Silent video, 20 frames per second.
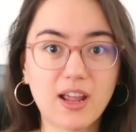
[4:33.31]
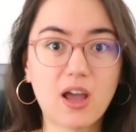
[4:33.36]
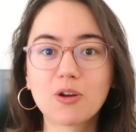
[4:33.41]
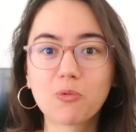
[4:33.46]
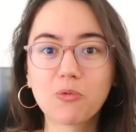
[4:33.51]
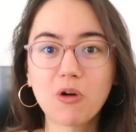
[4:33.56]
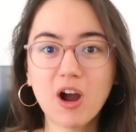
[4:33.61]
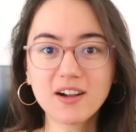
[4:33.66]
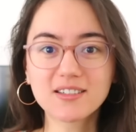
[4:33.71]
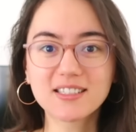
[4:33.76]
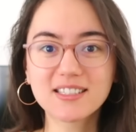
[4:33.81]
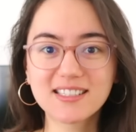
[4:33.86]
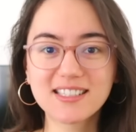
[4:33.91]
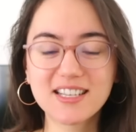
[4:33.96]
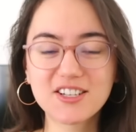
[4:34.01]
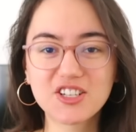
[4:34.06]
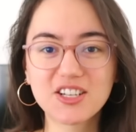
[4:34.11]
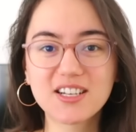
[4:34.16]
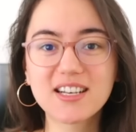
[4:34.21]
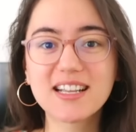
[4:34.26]
The wrong
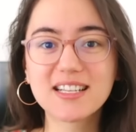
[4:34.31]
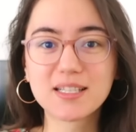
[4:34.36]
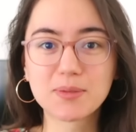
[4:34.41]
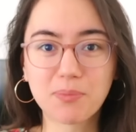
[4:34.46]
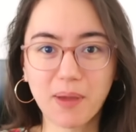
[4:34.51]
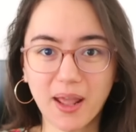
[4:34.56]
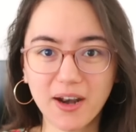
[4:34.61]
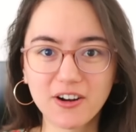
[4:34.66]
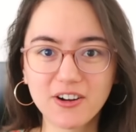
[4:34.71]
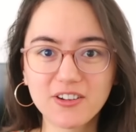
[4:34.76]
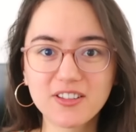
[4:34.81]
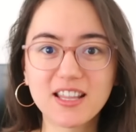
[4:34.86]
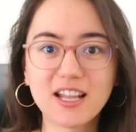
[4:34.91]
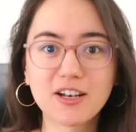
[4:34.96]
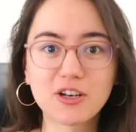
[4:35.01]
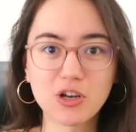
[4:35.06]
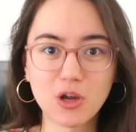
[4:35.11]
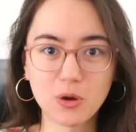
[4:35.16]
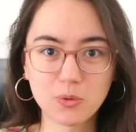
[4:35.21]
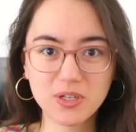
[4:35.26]
decision is better
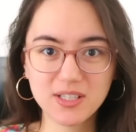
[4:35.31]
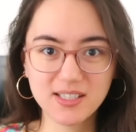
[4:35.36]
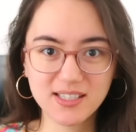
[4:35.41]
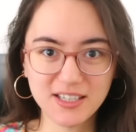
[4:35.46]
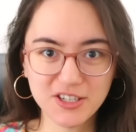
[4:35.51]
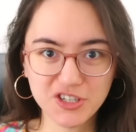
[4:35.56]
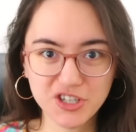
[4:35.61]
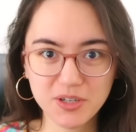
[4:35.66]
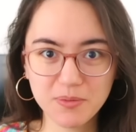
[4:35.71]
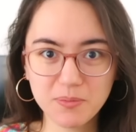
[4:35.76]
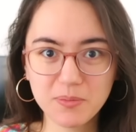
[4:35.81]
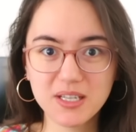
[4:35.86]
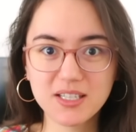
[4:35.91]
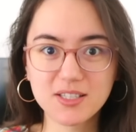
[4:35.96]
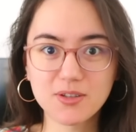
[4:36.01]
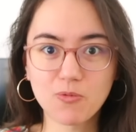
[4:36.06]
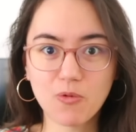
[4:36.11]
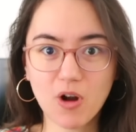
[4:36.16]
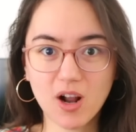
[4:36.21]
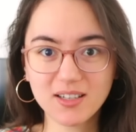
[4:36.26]
than no decision, because
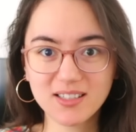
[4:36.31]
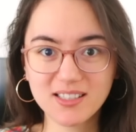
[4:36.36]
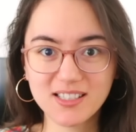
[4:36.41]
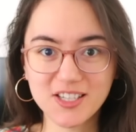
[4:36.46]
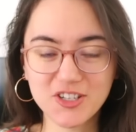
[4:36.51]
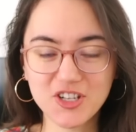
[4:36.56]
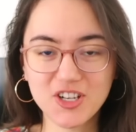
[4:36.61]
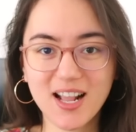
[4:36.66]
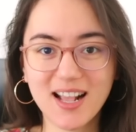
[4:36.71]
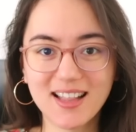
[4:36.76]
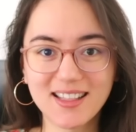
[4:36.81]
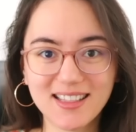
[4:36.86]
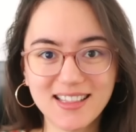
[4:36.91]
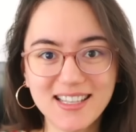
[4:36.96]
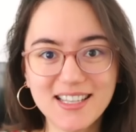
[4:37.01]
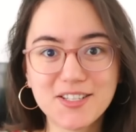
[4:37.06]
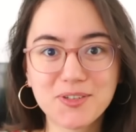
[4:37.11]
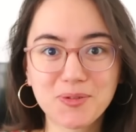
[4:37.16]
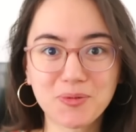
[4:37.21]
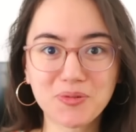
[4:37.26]
the wrong decision at
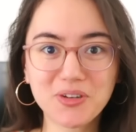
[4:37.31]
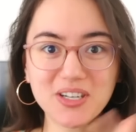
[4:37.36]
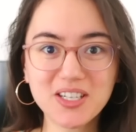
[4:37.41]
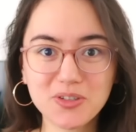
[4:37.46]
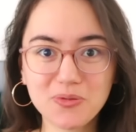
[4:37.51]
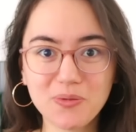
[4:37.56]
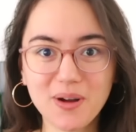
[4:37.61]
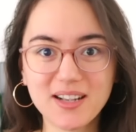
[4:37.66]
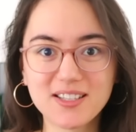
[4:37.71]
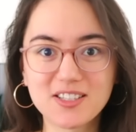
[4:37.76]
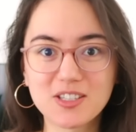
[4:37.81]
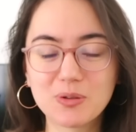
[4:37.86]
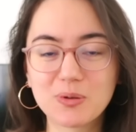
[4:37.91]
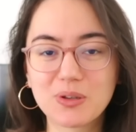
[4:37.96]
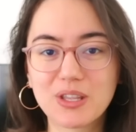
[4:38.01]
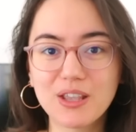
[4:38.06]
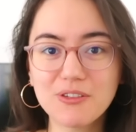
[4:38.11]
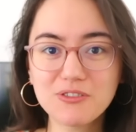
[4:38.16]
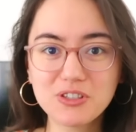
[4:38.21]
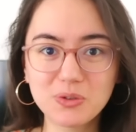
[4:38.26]
least redirects you,
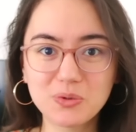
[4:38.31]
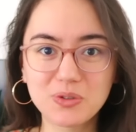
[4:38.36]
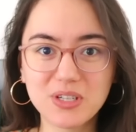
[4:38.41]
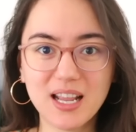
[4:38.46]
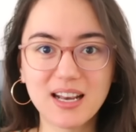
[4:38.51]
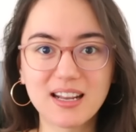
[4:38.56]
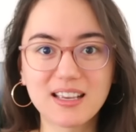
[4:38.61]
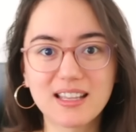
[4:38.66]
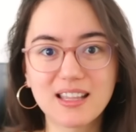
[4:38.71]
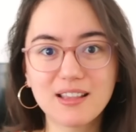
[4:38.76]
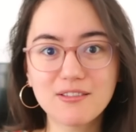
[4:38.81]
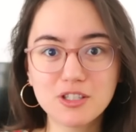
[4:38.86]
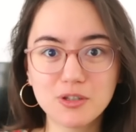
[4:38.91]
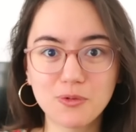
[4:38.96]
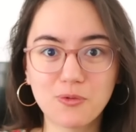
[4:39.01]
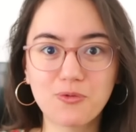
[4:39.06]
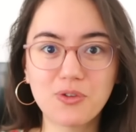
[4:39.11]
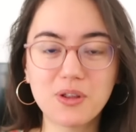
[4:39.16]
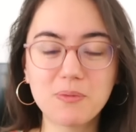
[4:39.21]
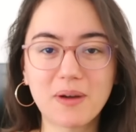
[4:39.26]
gives you data, gives you
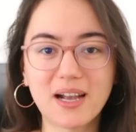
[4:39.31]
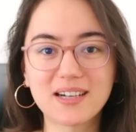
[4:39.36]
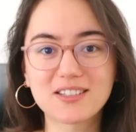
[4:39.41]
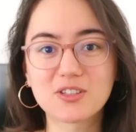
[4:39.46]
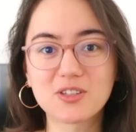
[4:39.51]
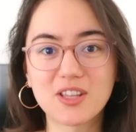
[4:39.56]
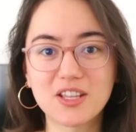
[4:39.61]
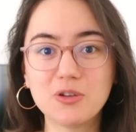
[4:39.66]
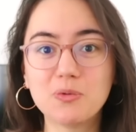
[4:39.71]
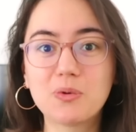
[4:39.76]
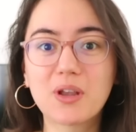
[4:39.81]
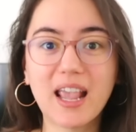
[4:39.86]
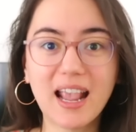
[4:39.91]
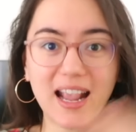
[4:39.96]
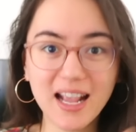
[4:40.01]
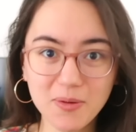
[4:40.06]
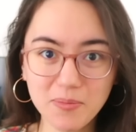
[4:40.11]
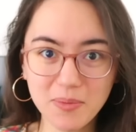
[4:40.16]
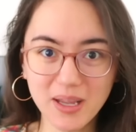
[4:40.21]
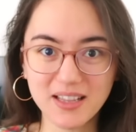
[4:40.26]
feedback so that you
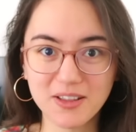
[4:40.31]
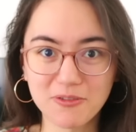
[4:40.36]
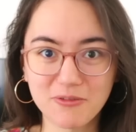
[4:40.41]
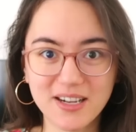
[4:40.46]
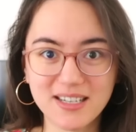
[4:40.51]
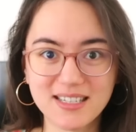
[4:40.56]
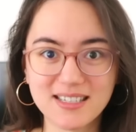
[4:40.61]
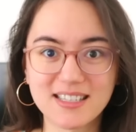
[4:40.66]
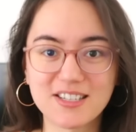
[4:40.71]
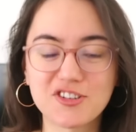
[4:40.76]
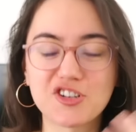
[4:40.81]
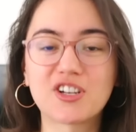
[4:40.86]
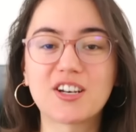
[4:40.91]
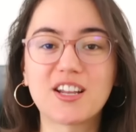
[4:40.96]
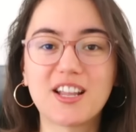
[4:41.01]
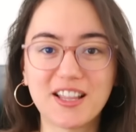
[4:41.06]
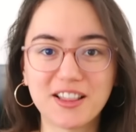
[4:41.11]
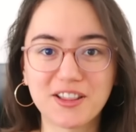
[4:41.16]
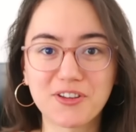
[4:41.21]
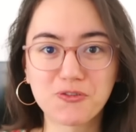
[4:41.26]
can make the right decision
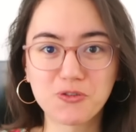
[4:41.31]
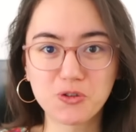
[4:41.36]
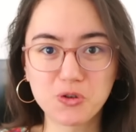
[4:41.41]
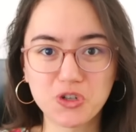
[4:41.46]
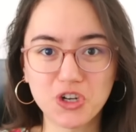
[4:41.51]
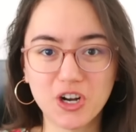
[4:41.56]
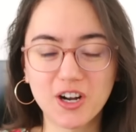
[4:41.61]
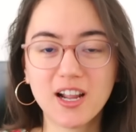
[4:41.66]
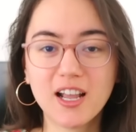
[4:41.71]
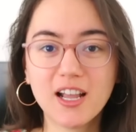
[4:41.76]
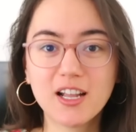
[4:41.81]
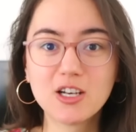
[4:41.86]
in the future.